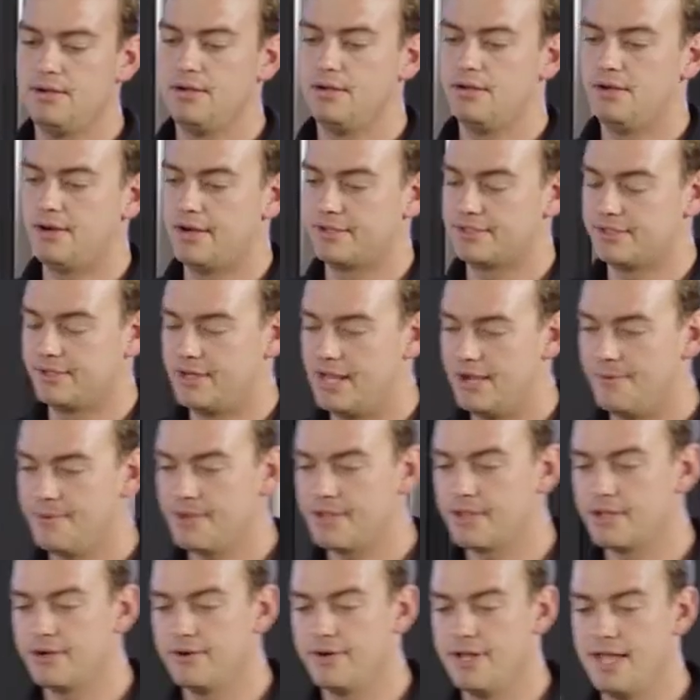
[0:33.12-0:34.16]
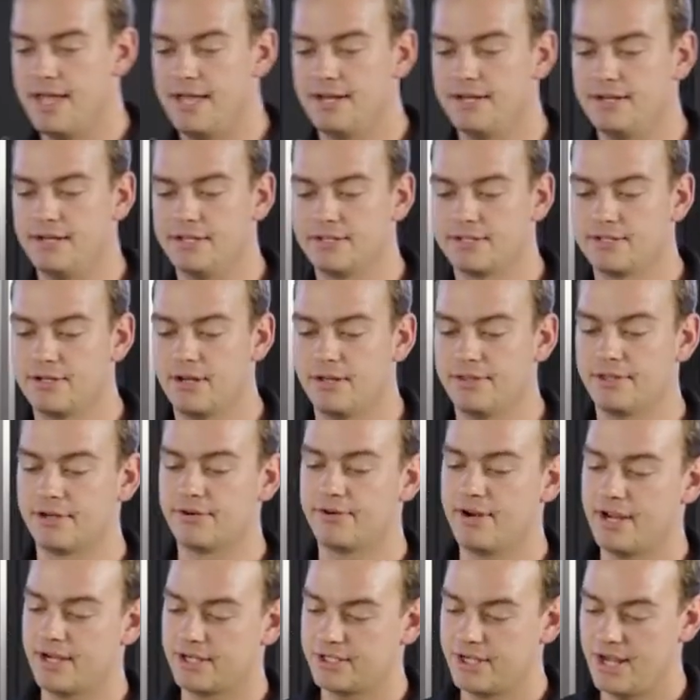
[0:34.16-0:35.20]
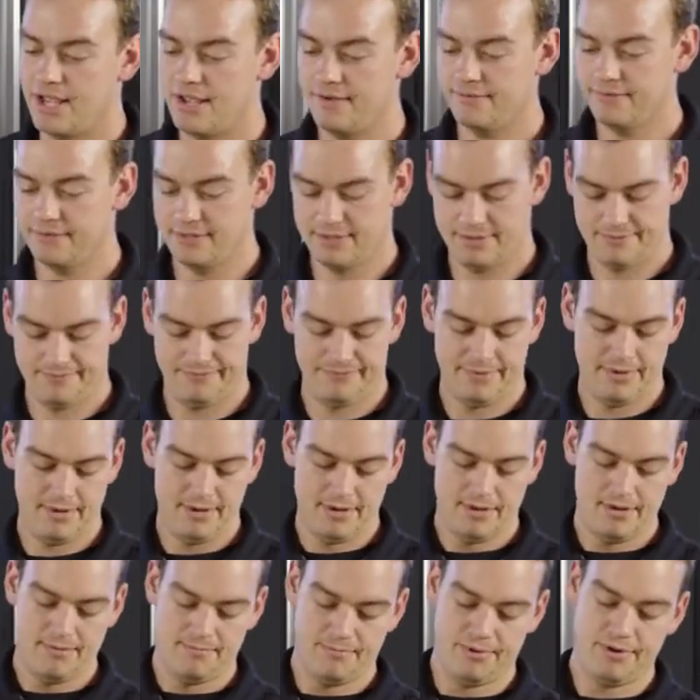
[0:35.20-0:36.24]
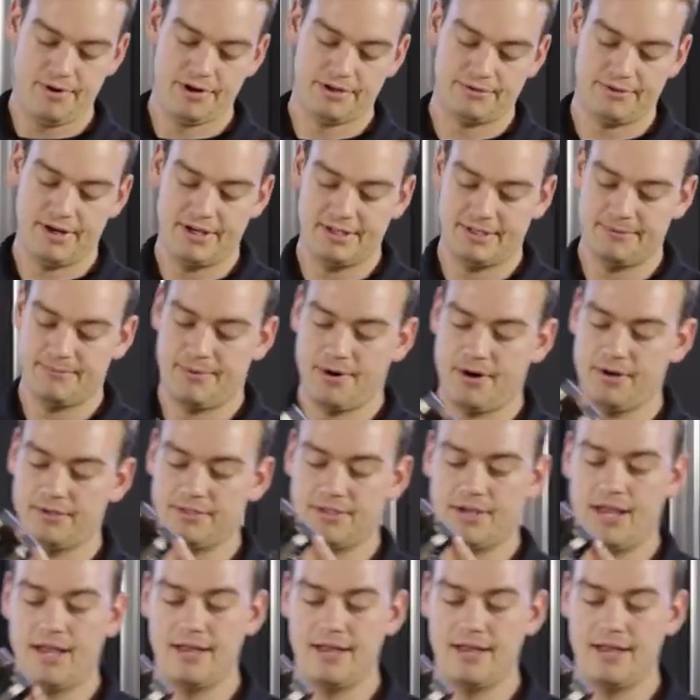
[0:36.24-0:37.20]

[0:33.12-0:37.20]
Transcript: All right, so now we can go ahead and install the crankshaft. ProX Racing Parts